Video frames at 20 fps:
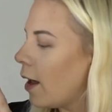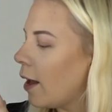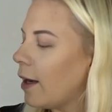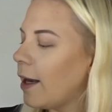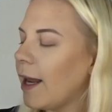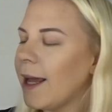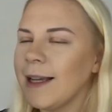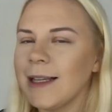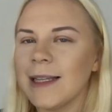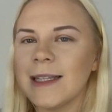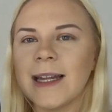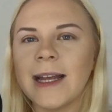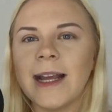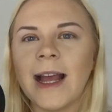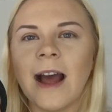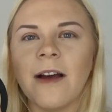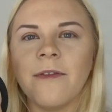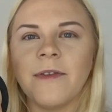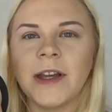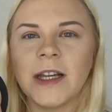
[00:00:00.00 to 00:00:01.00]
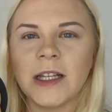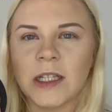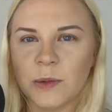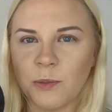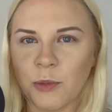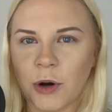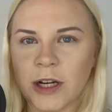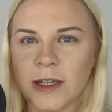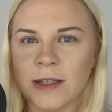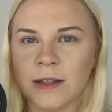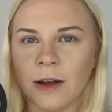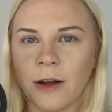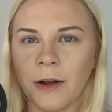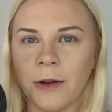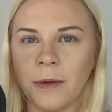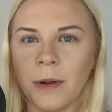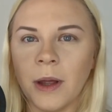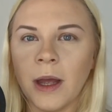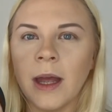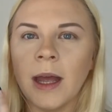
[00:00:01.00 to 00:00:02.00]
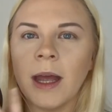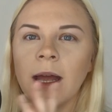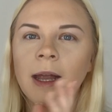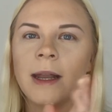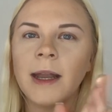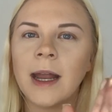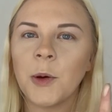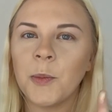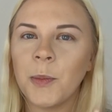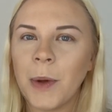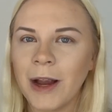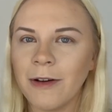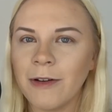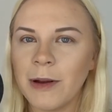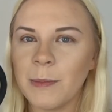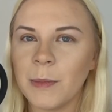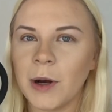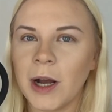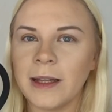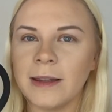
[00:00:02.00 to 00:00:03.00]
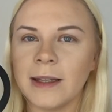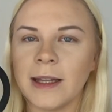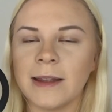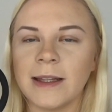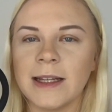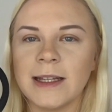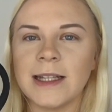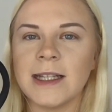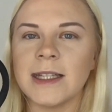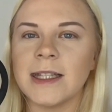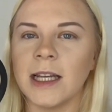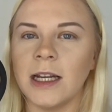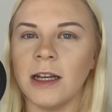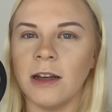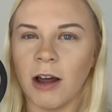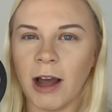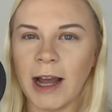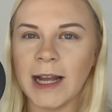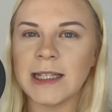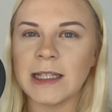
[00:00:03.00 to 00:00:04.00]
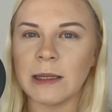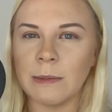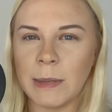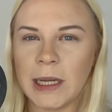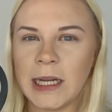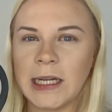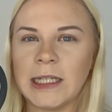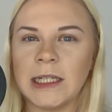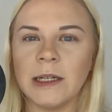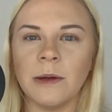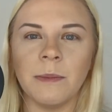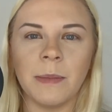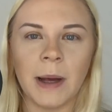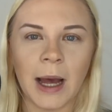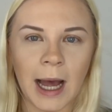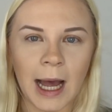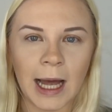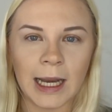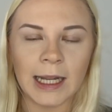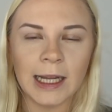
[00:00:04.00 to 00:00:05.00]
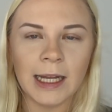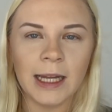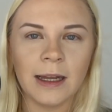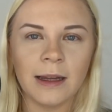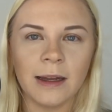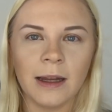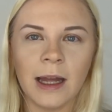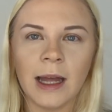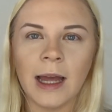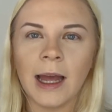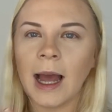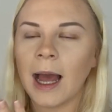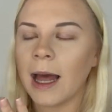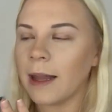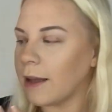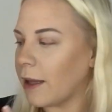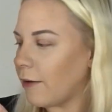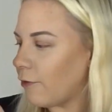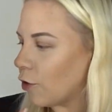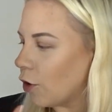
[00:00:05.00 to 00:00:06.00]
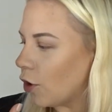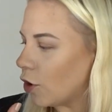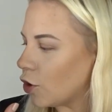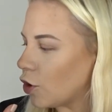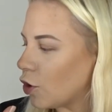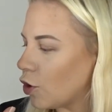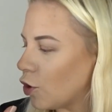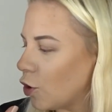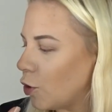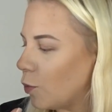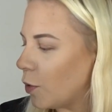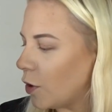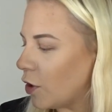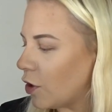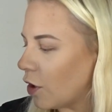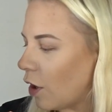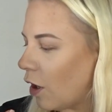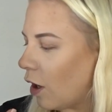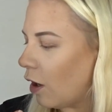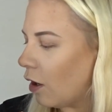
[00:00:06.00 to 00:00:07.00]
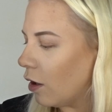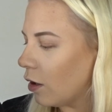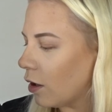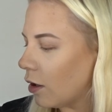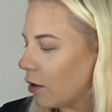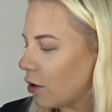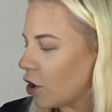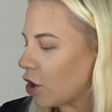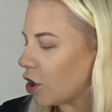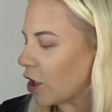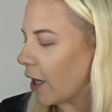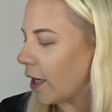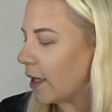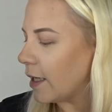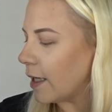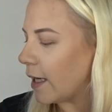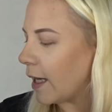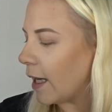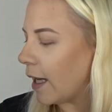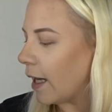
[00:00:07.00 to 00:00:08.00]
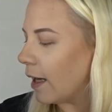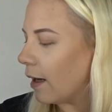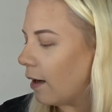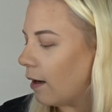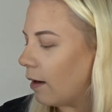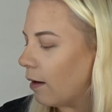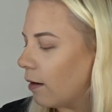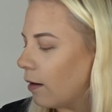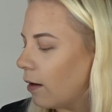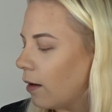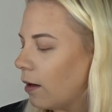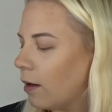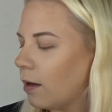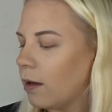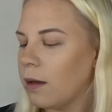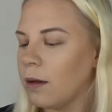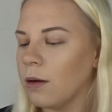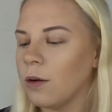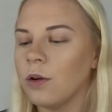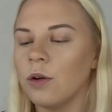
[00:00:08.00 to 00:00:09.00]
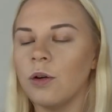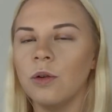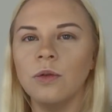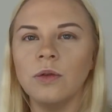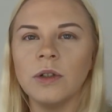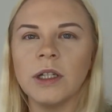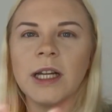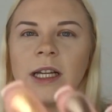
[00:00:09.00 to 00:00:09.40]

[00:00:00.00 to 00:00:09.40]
Next they have Espresso. Now bear in mind that this is the light to medium palette, and they've got a super dark shade here called